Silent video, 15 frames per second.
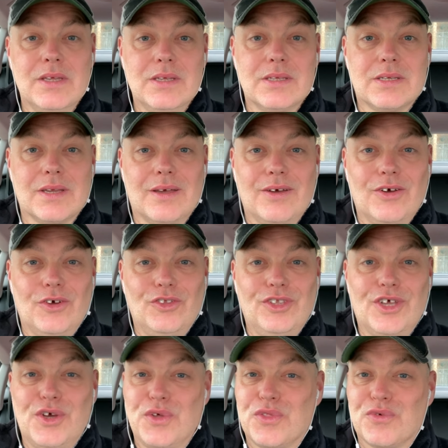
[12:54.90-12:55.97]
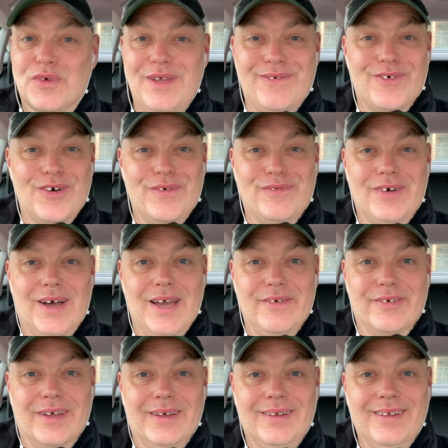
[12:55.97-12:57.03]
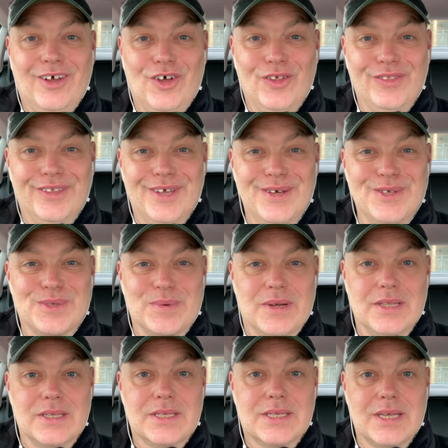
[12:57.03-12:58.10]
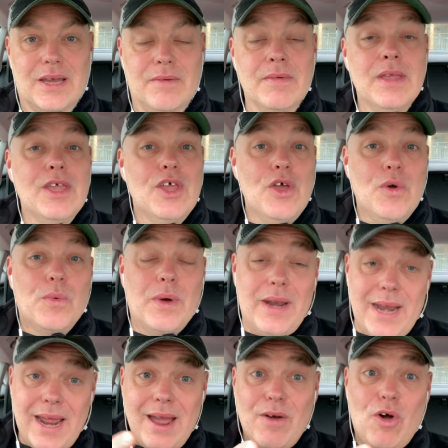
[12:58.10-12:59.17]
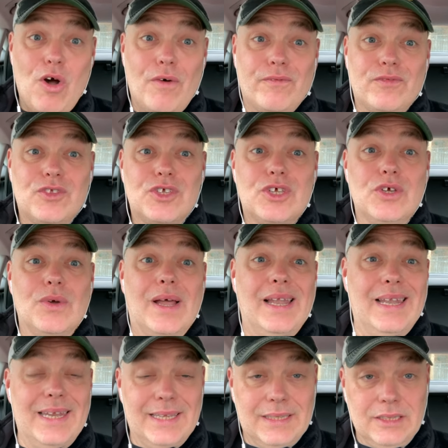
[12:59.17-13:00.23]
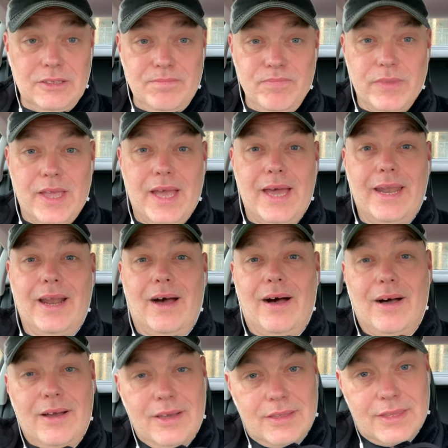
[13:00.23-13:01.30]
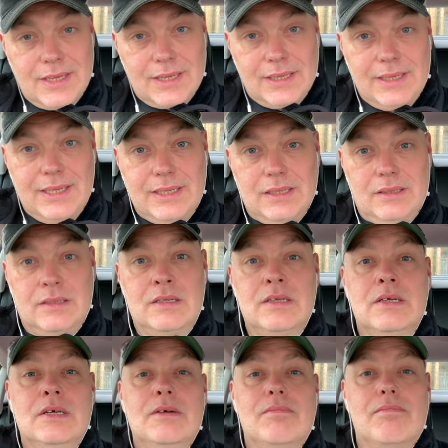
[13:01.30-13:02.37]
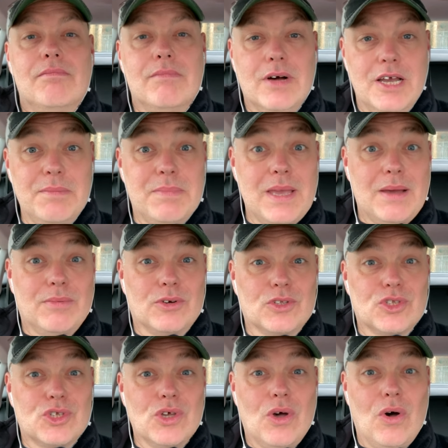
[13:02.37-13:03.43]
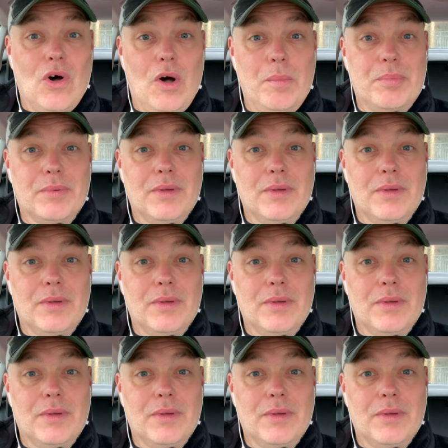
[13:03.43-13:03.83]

So no 3 for a £5 on those ones. So we're now off to Lidl. And I think Lidl might be able to top